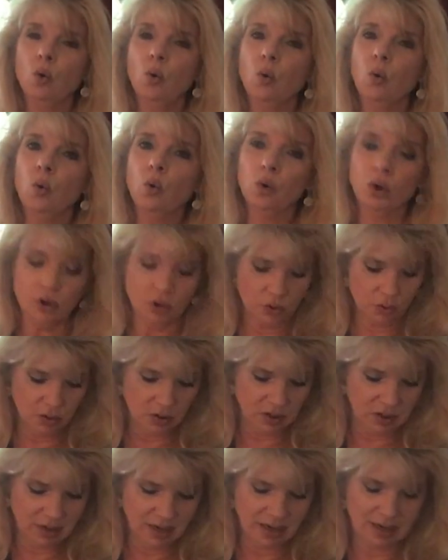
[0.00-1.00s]
or you
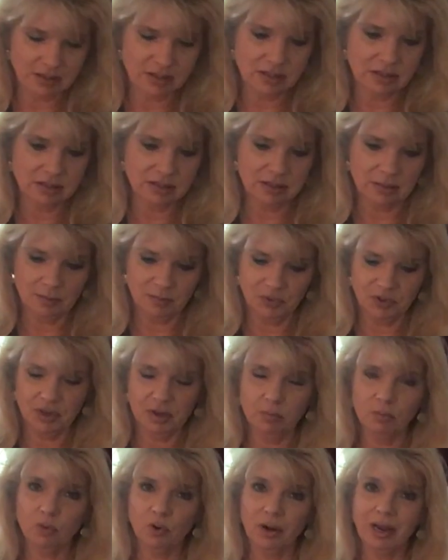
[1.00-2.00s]
can ask
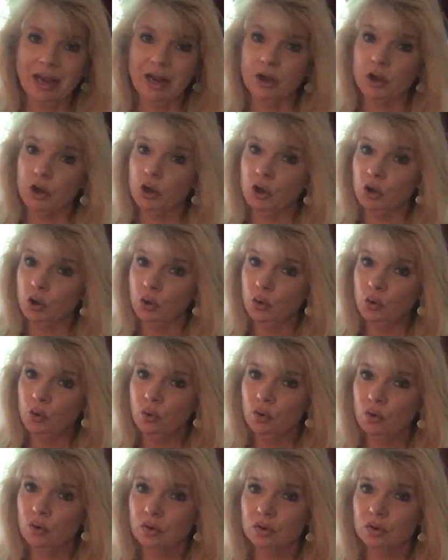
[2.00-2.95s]
something brand new.